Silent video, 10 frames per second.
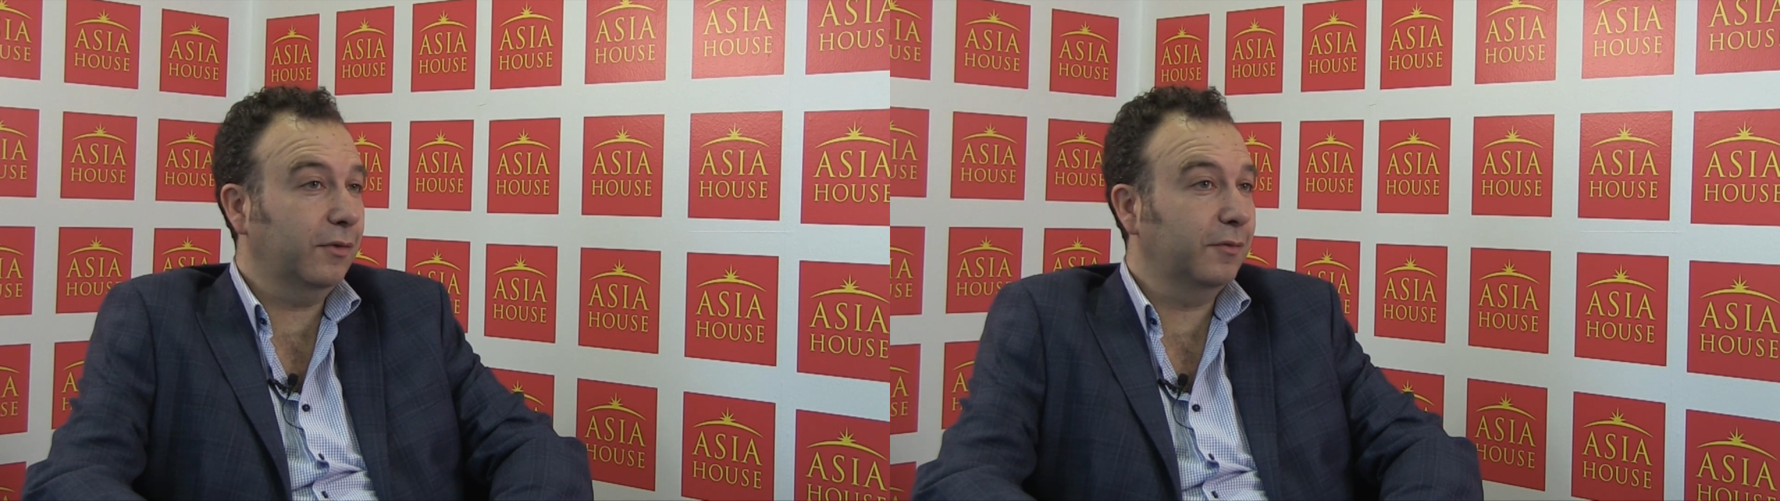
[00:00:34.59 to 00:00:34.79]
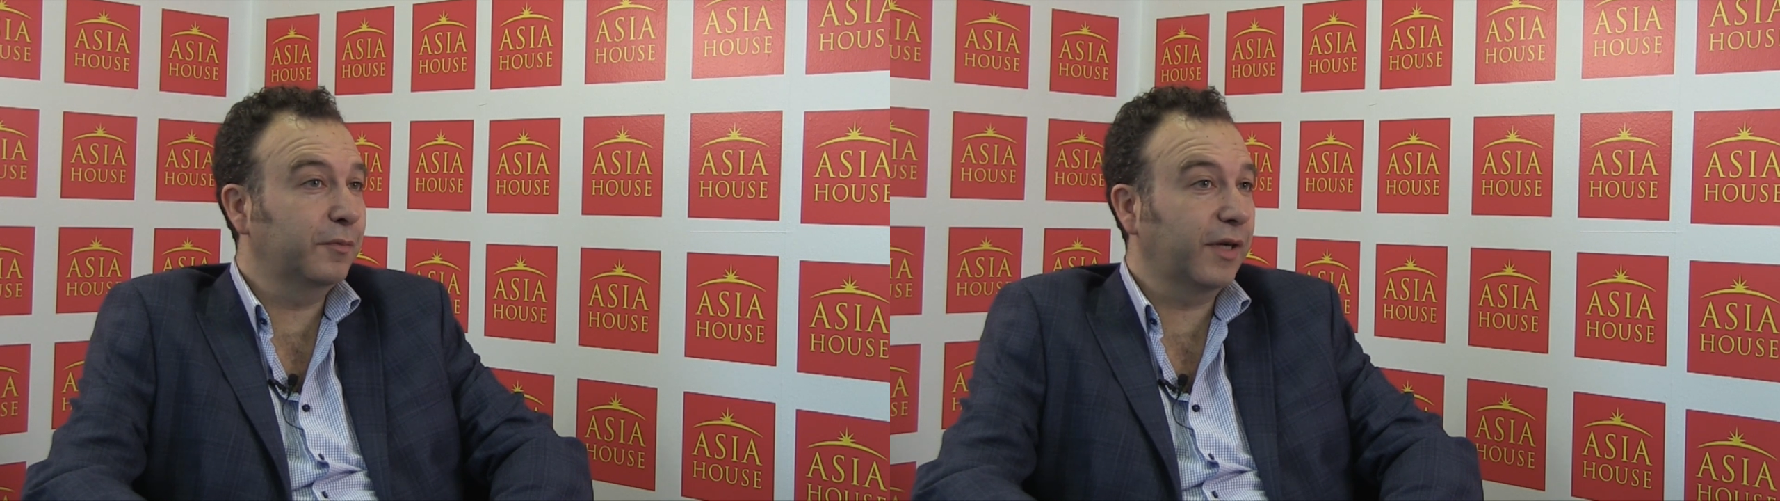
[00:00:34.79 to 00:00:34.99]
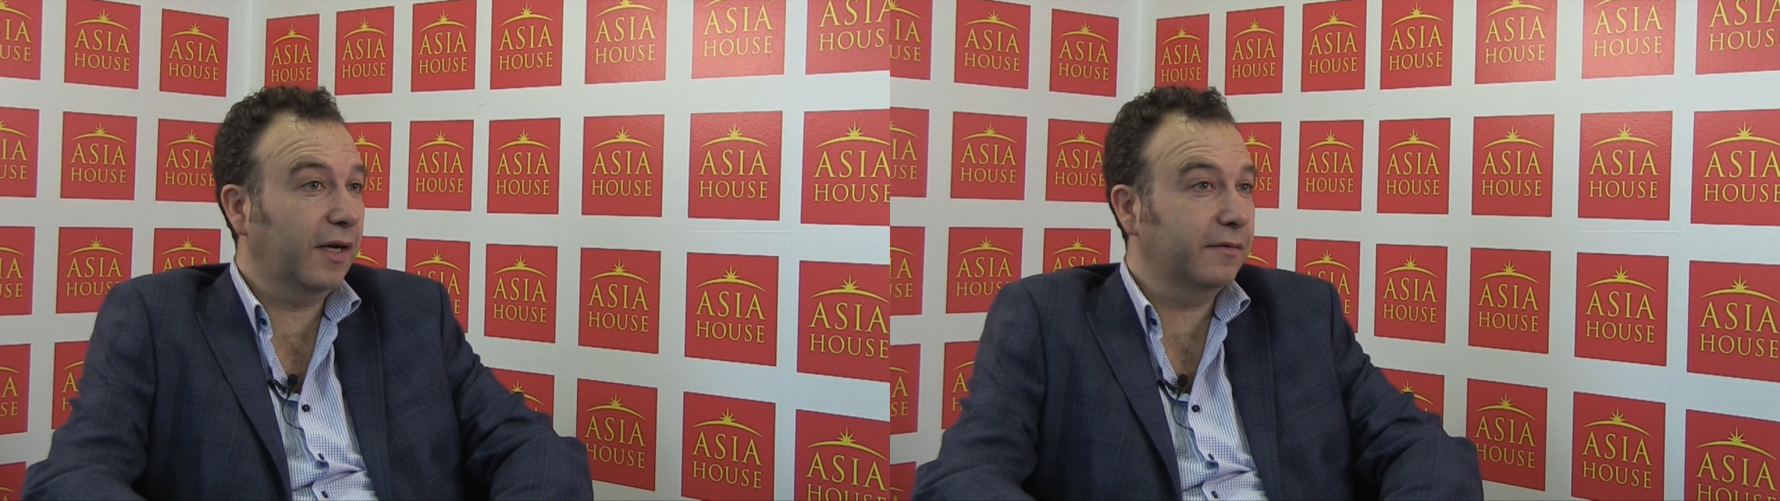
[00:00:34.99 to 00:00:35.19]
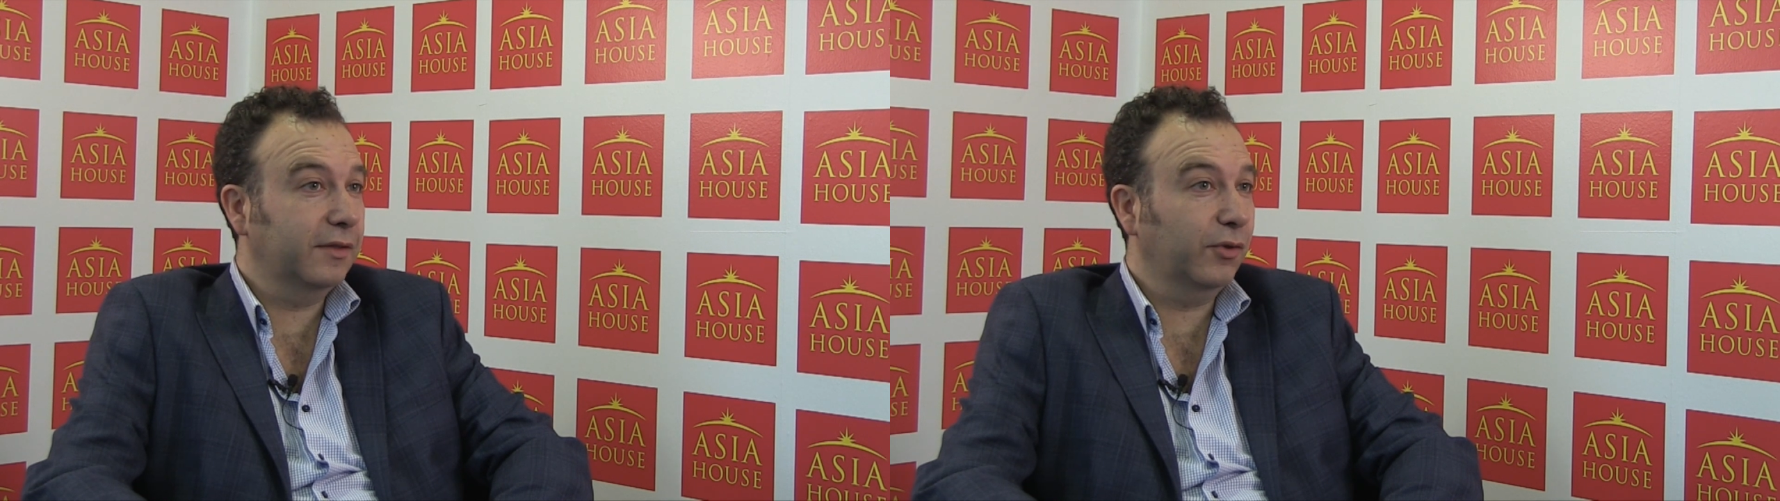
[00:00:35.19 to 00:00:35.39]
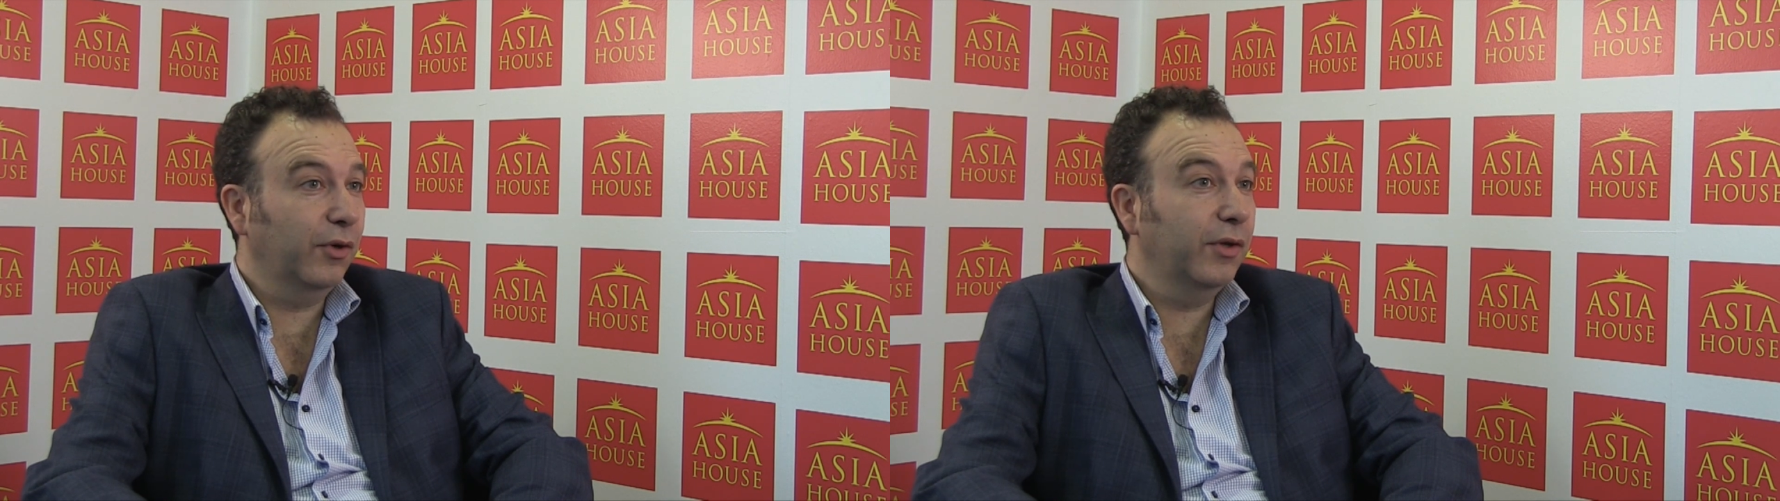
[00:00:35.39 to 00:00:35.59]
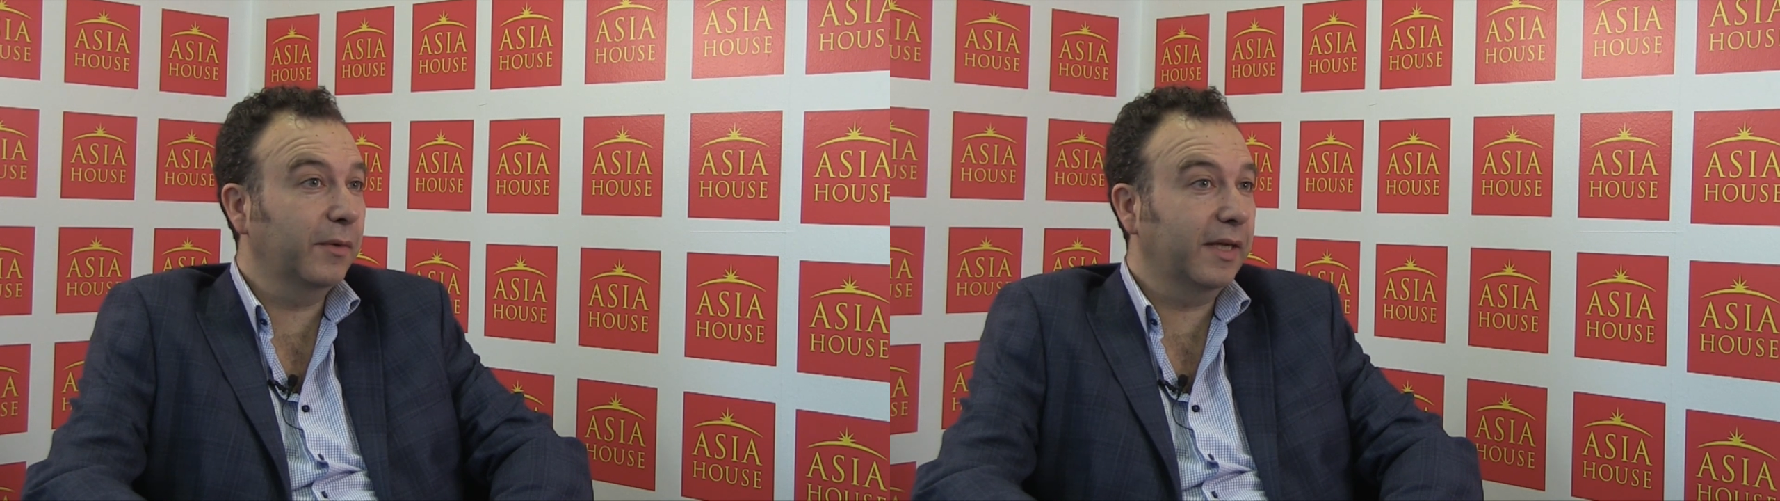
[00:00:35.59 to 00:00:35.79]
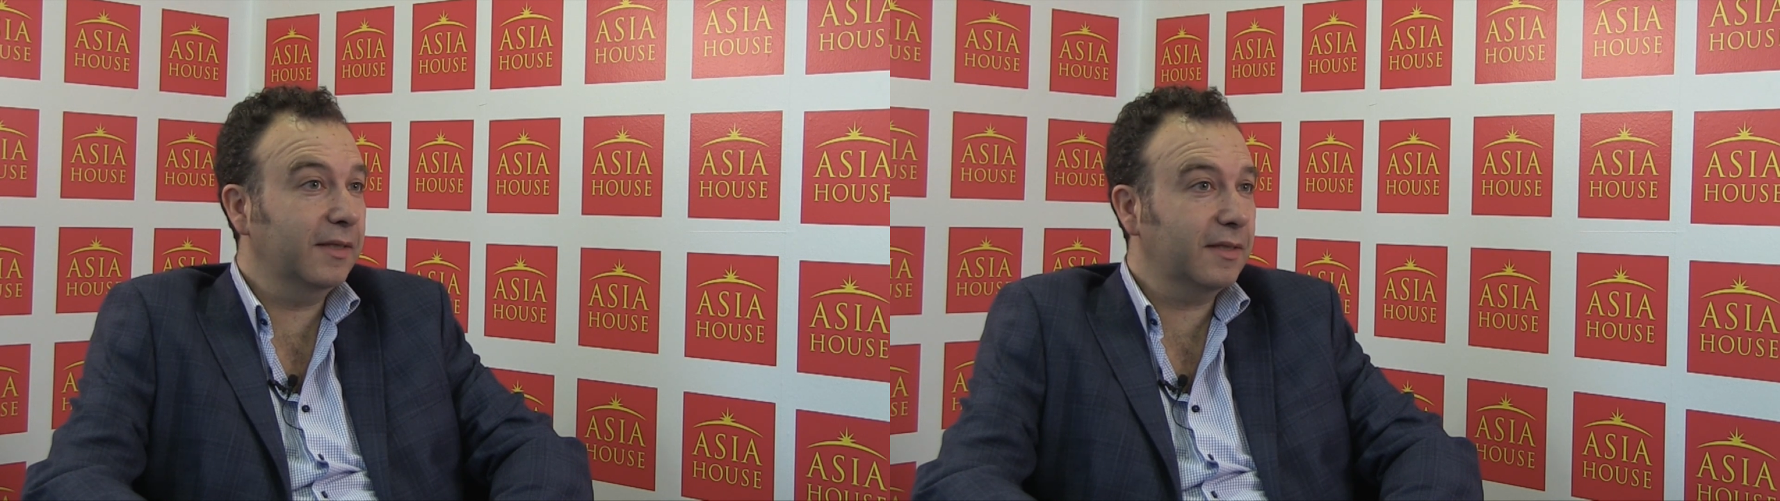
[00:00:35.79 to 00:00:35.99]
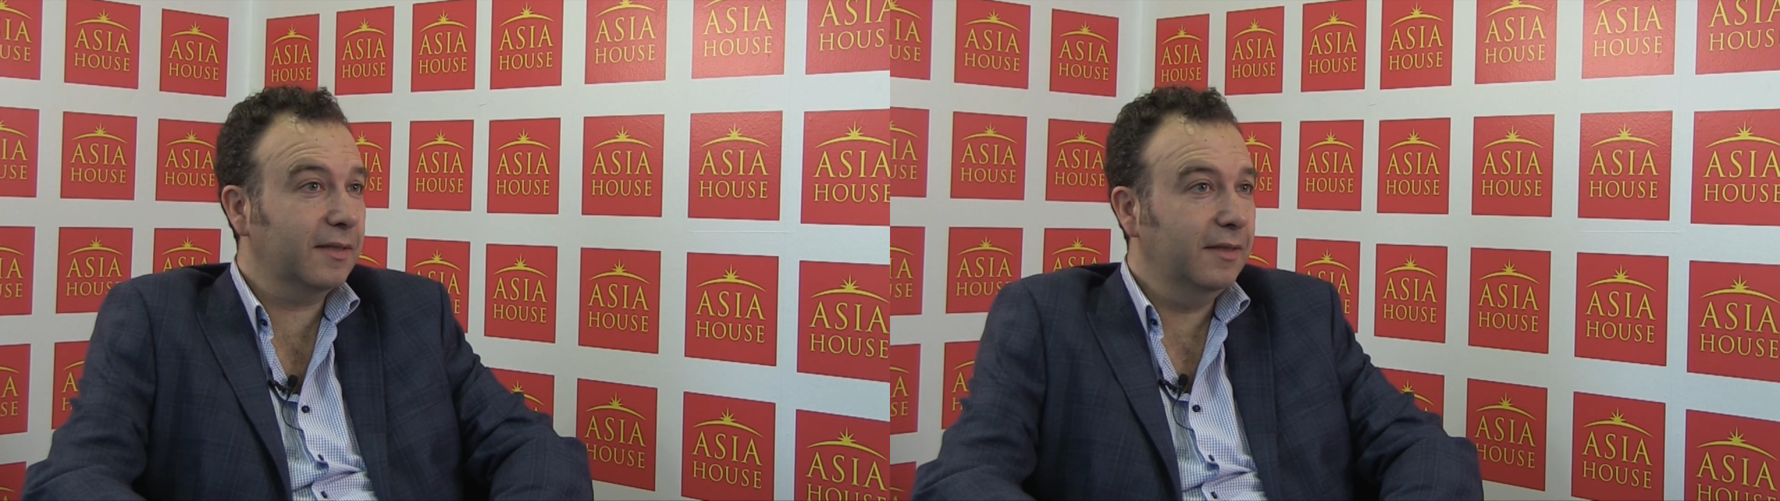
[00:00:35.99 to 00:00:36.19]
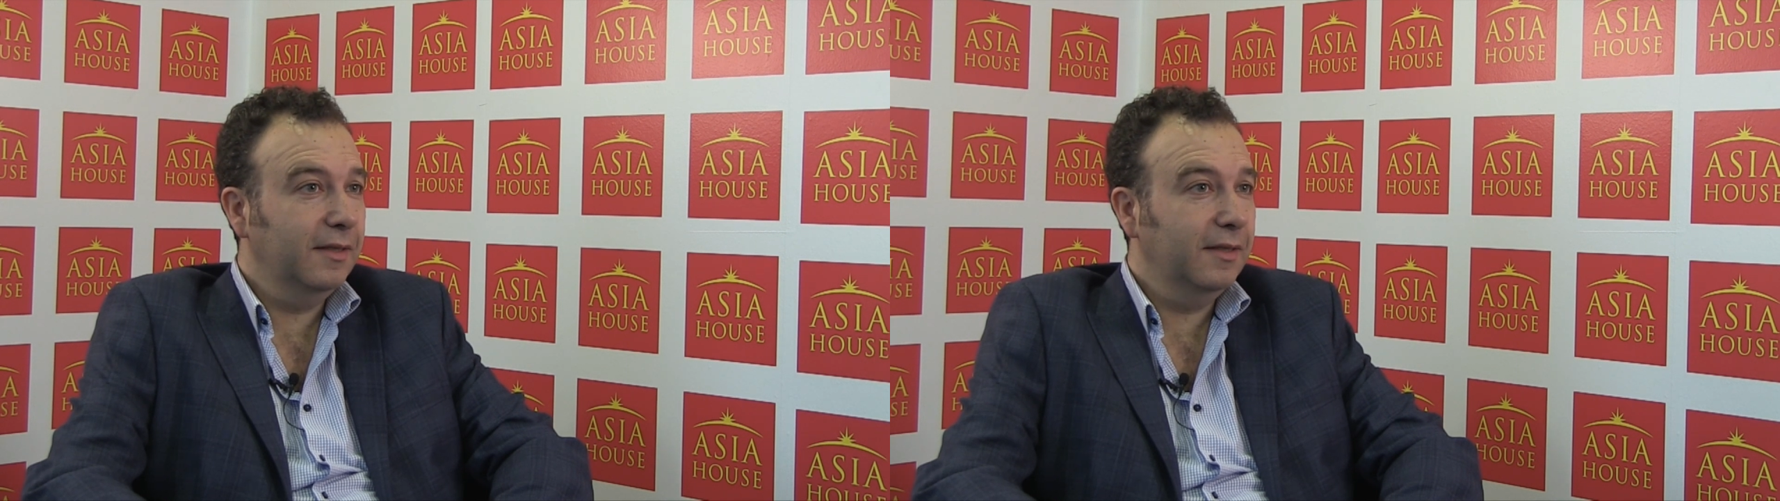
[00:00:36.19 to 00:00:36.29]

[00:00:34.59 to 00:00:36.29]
own private oil wells.